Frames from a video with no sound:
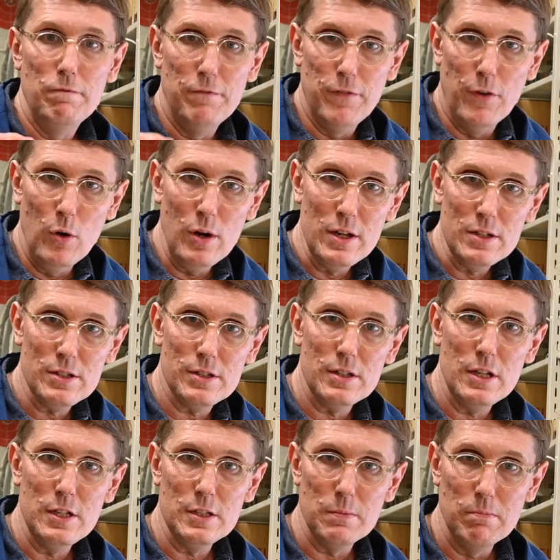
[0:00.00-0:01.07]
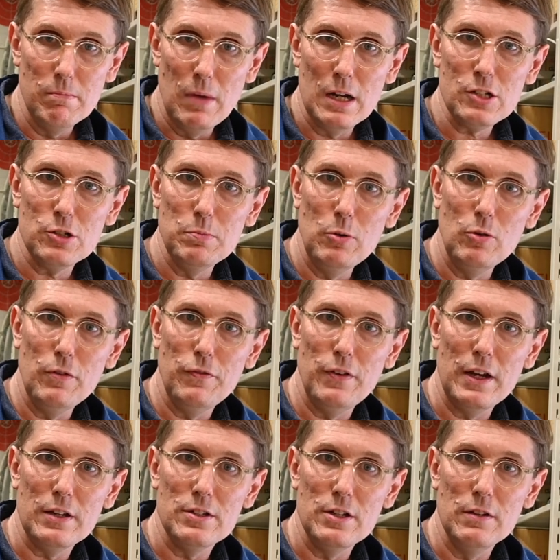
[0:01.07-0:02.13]
Voice is much more
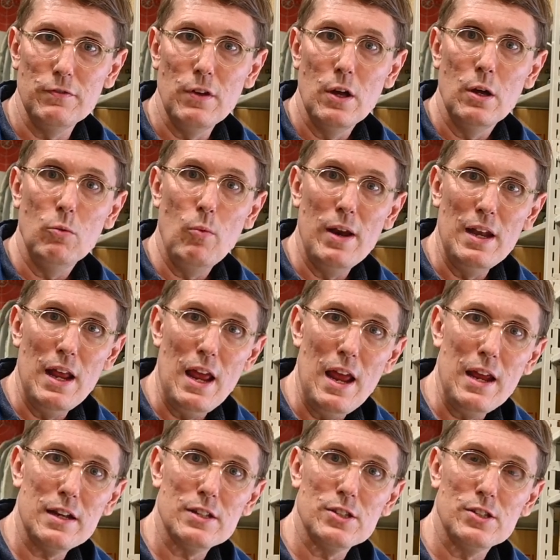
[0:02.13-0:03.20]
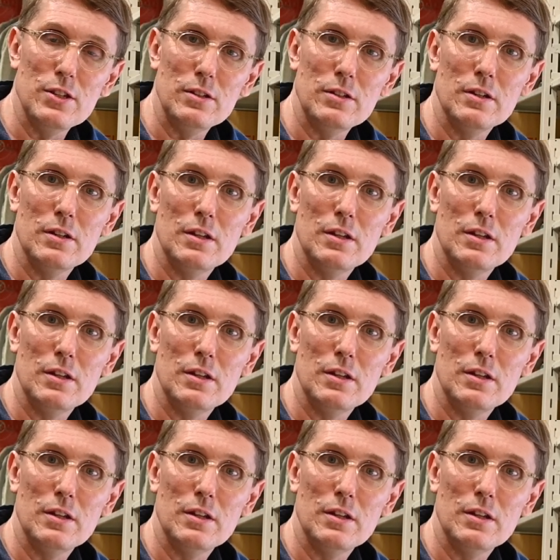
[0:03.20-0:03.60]
effective when exit